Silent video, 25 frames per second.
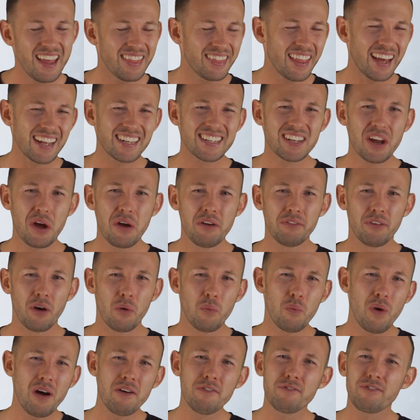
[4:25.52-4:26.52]
That's over
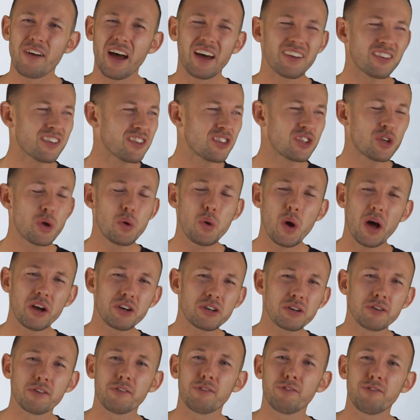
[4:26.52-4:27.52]

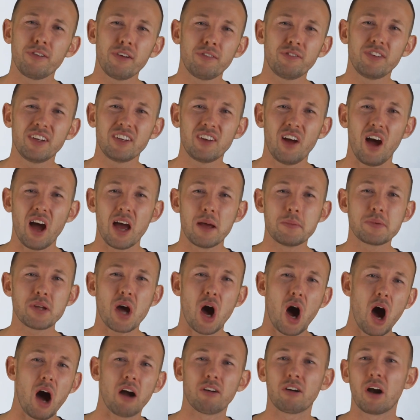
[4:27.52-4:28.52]
1,250 times
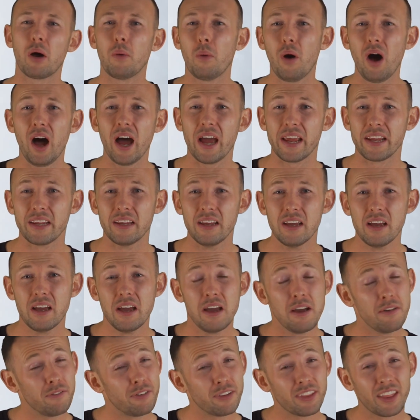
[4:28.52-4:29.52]
ROI
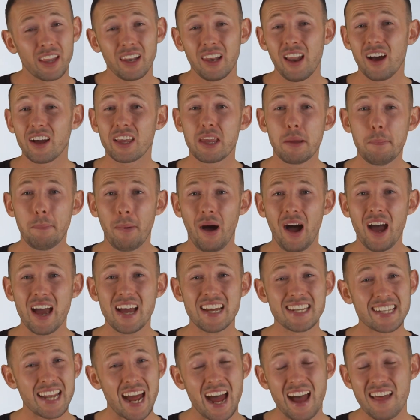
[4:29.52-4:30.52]
for the lucky
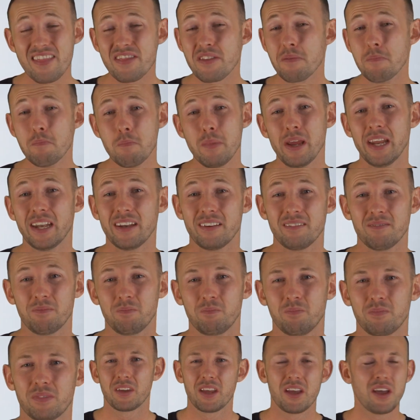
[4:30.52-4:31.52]
buyers at the mint.
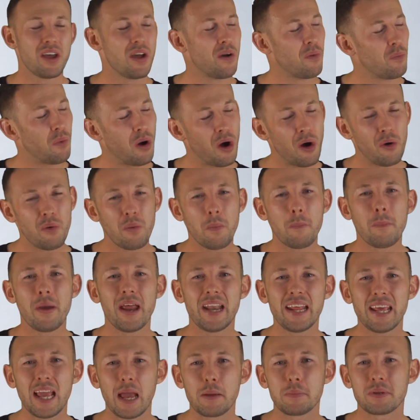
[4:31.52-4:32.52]
While
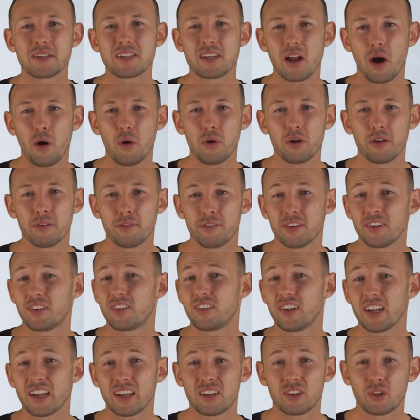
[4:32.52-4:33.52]
many apes sold for
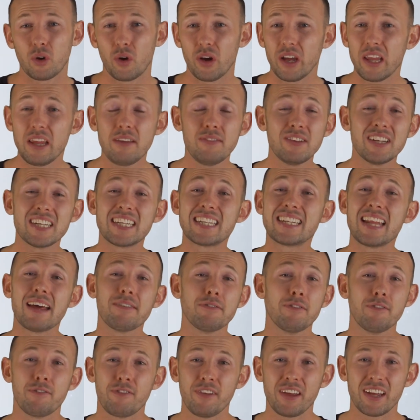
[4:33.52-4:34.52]
6 or even
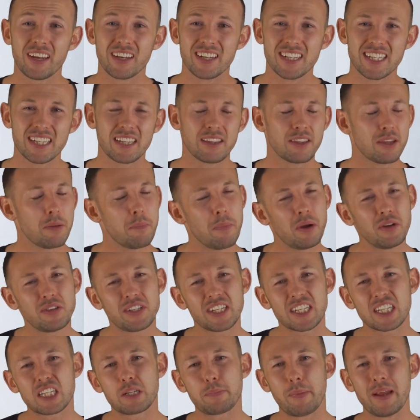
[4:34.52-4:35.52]
7 figures, the most
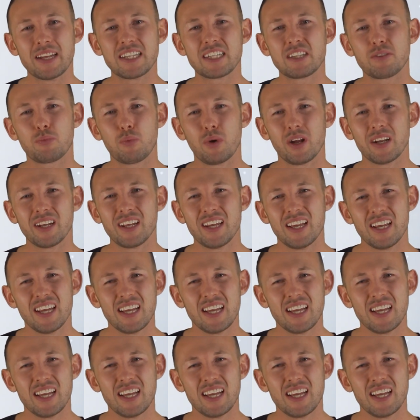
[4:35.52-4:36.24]
expensive one